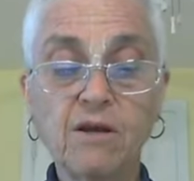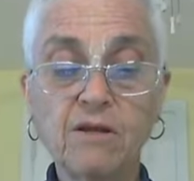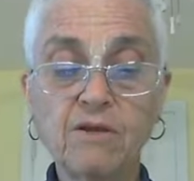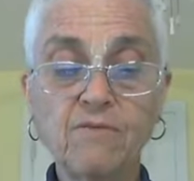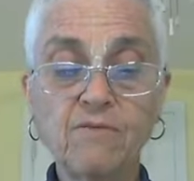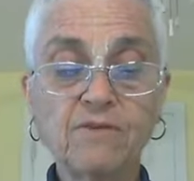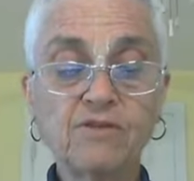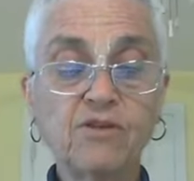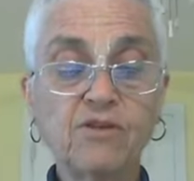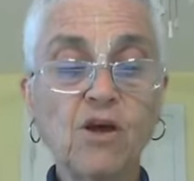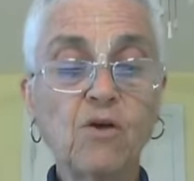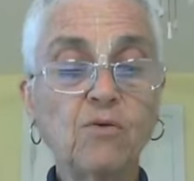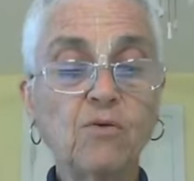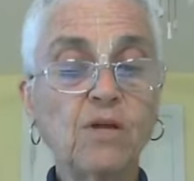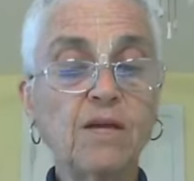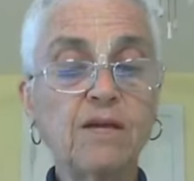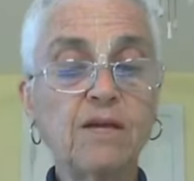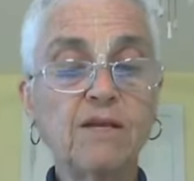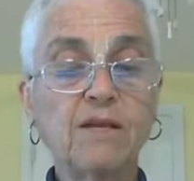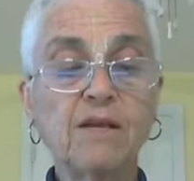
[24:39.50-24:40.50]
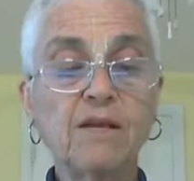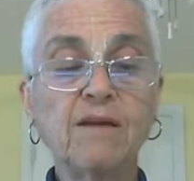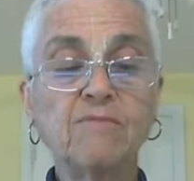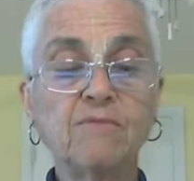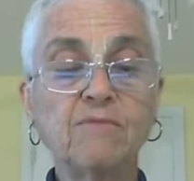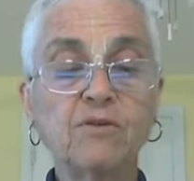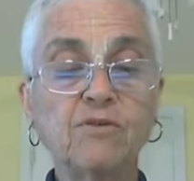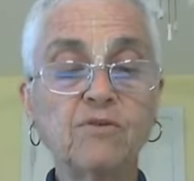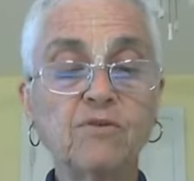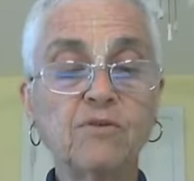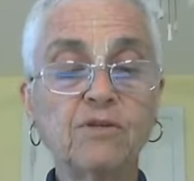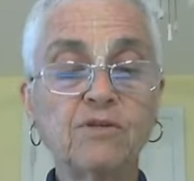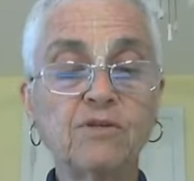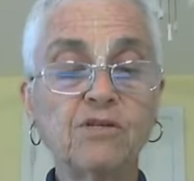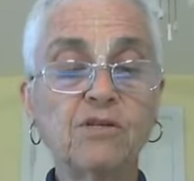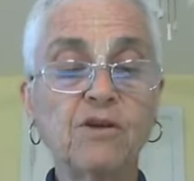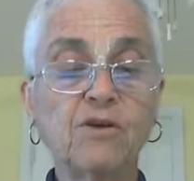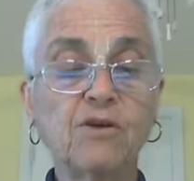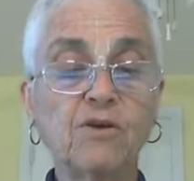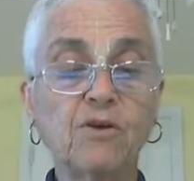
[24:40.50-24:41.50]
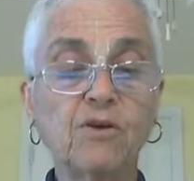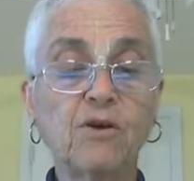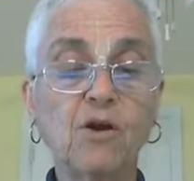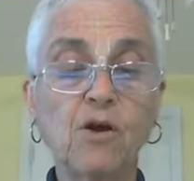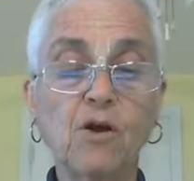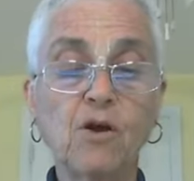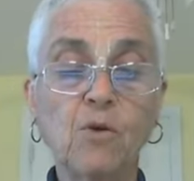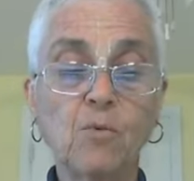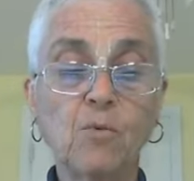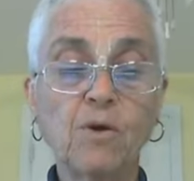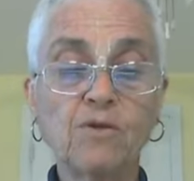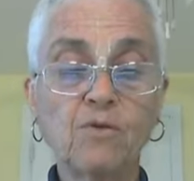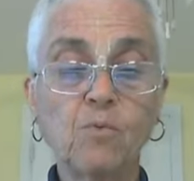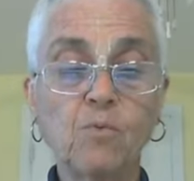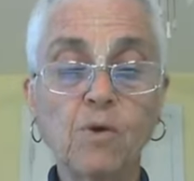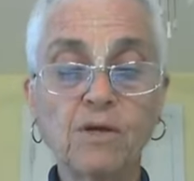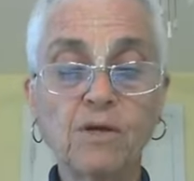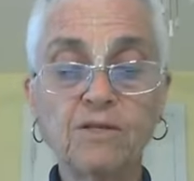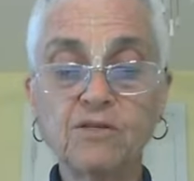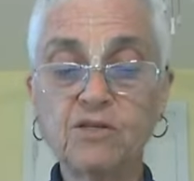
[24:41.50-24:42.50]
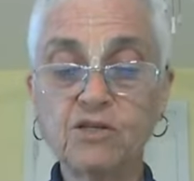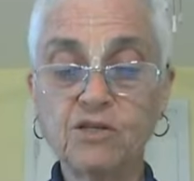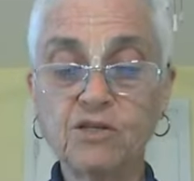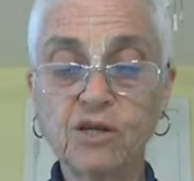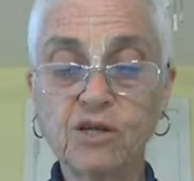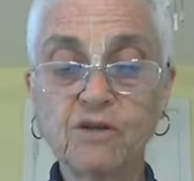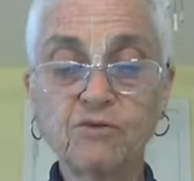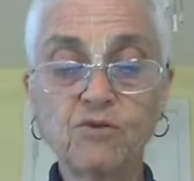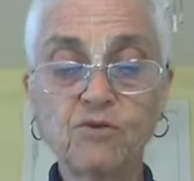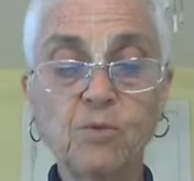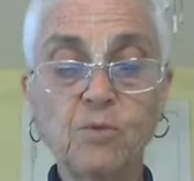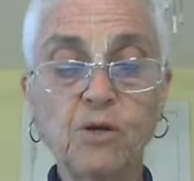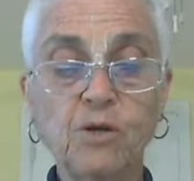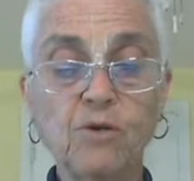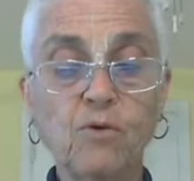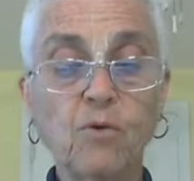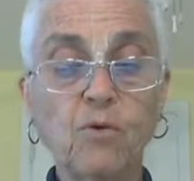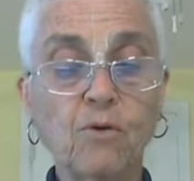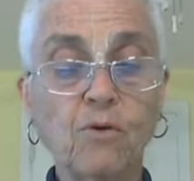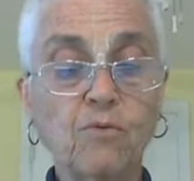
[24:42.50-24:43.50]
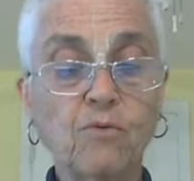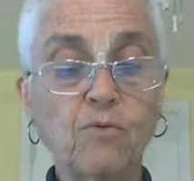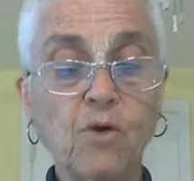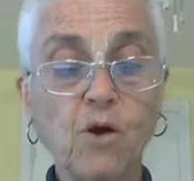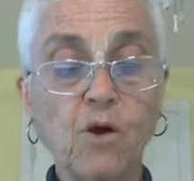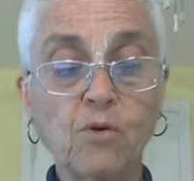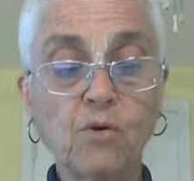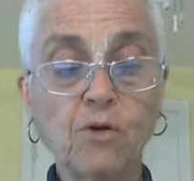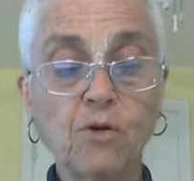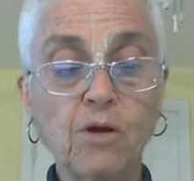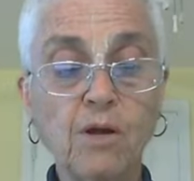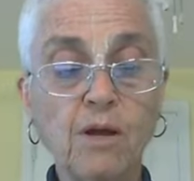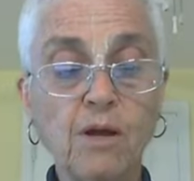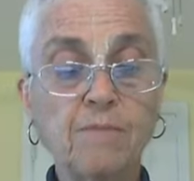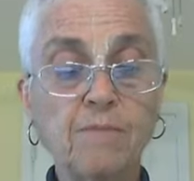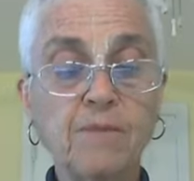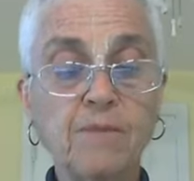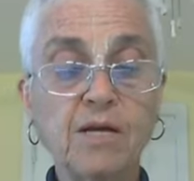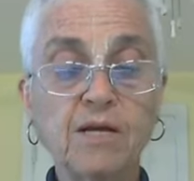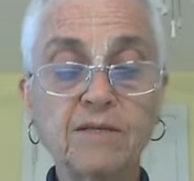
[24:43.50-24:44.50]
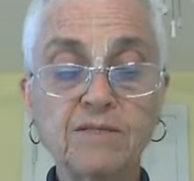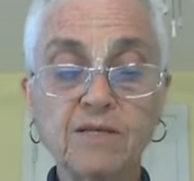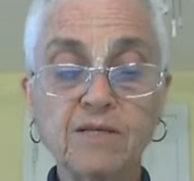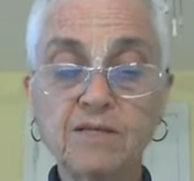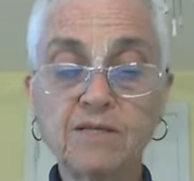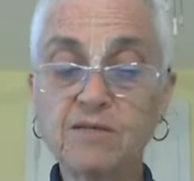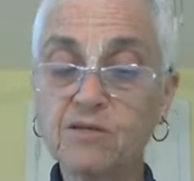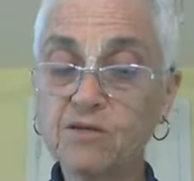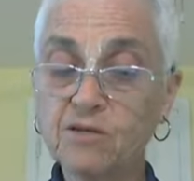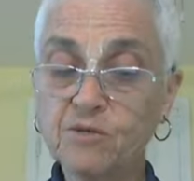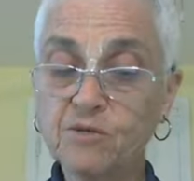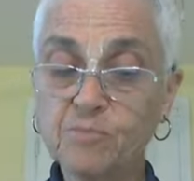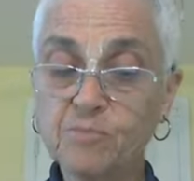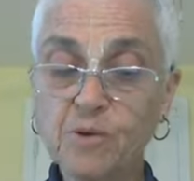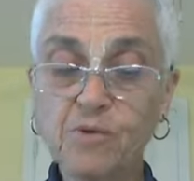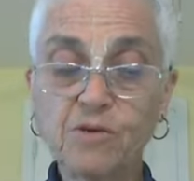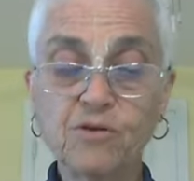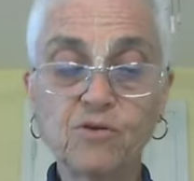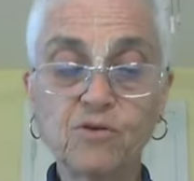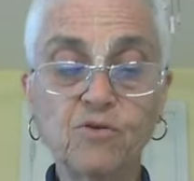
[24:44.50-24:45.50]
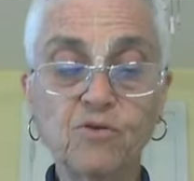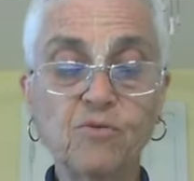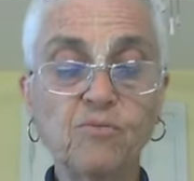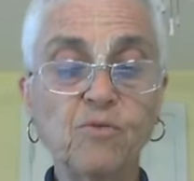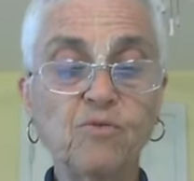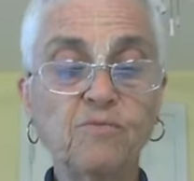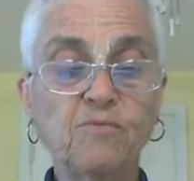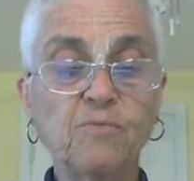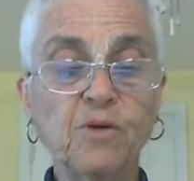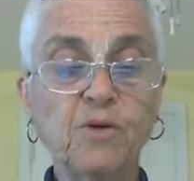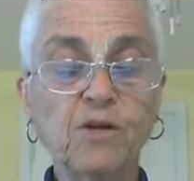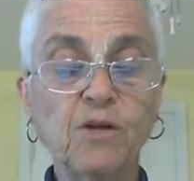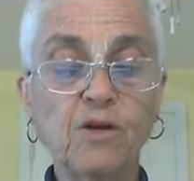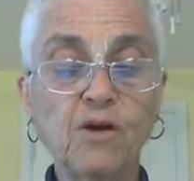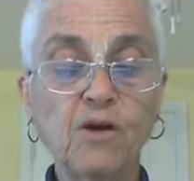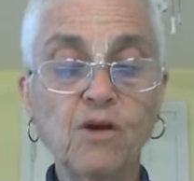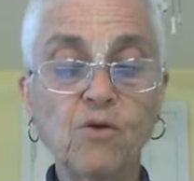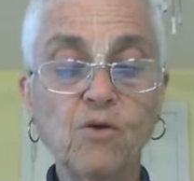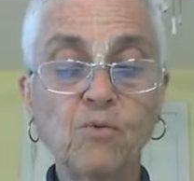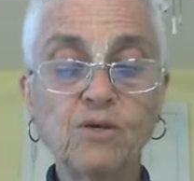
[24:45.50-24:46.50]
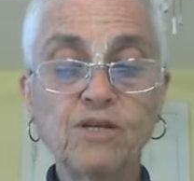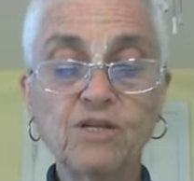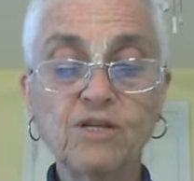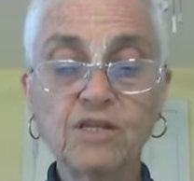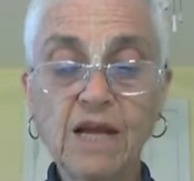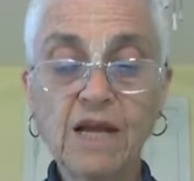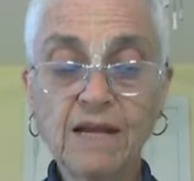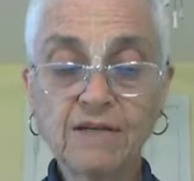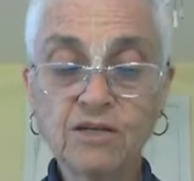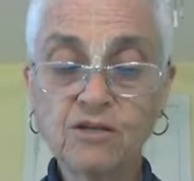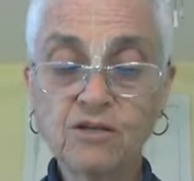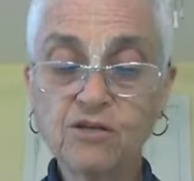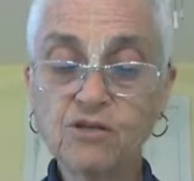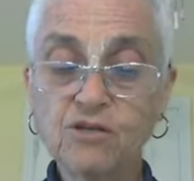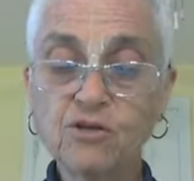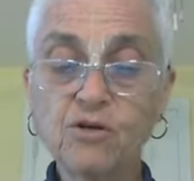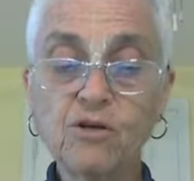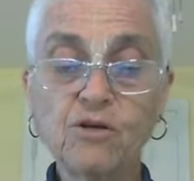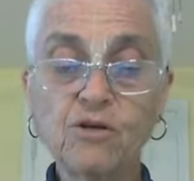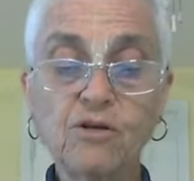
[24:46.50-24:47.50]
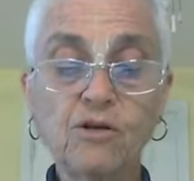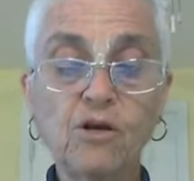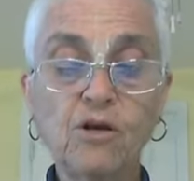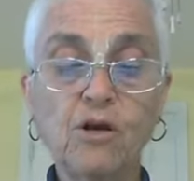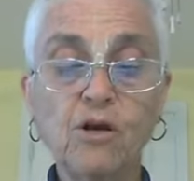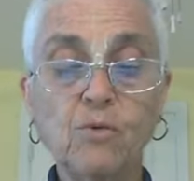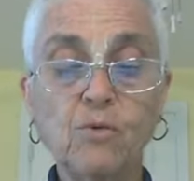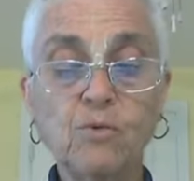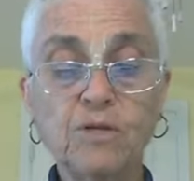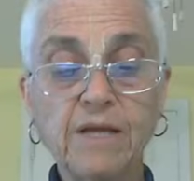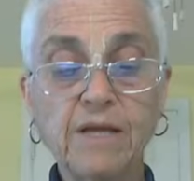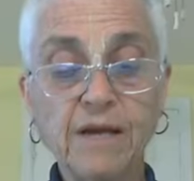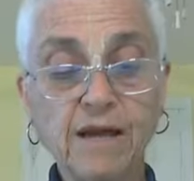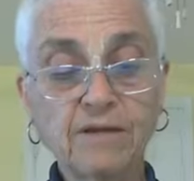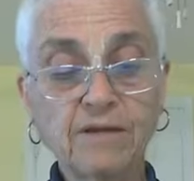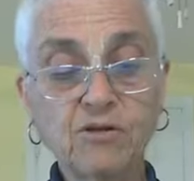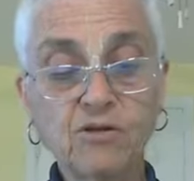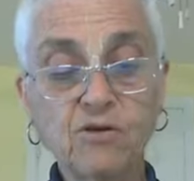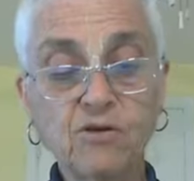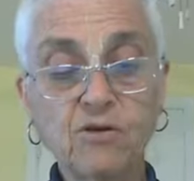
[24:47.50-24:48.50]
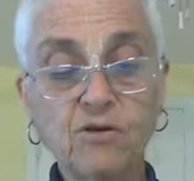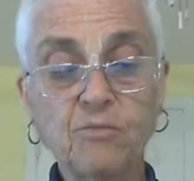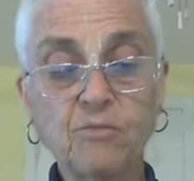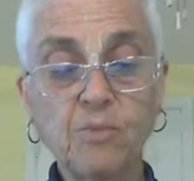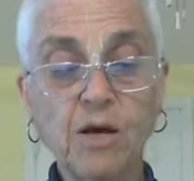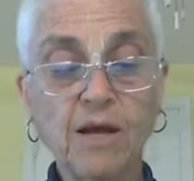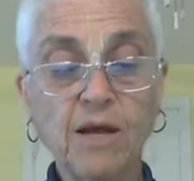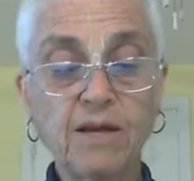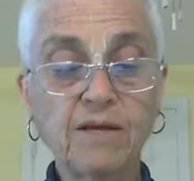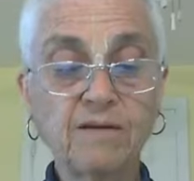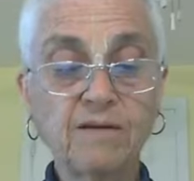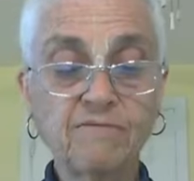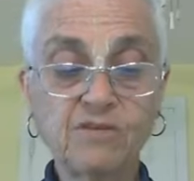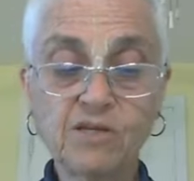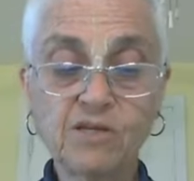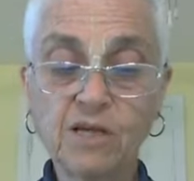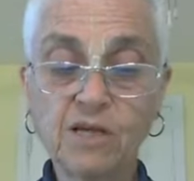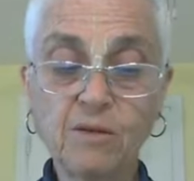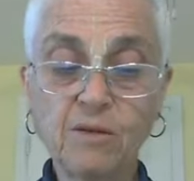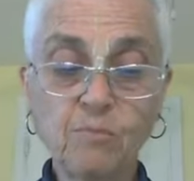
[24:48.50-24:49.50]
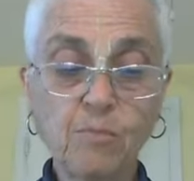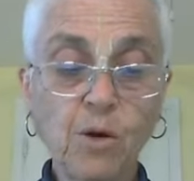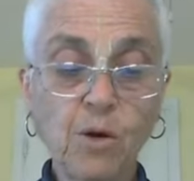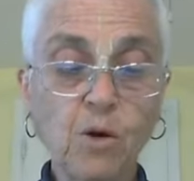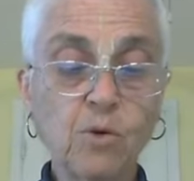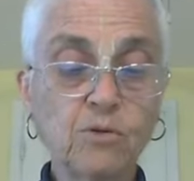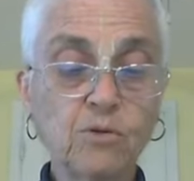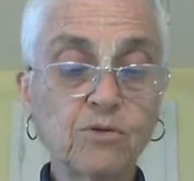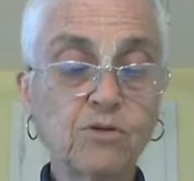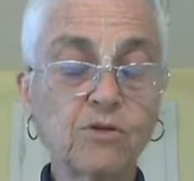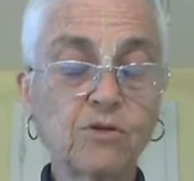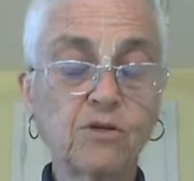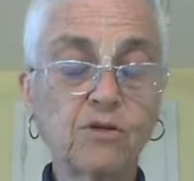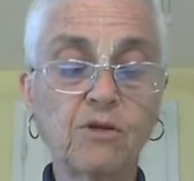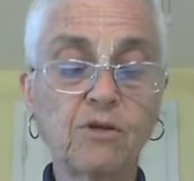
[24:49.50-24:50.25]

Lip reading: there is no need even to consider whether one is a gentleman or a rogue, because this is a spiritual movement which is not concerned with the external body of skin and bones.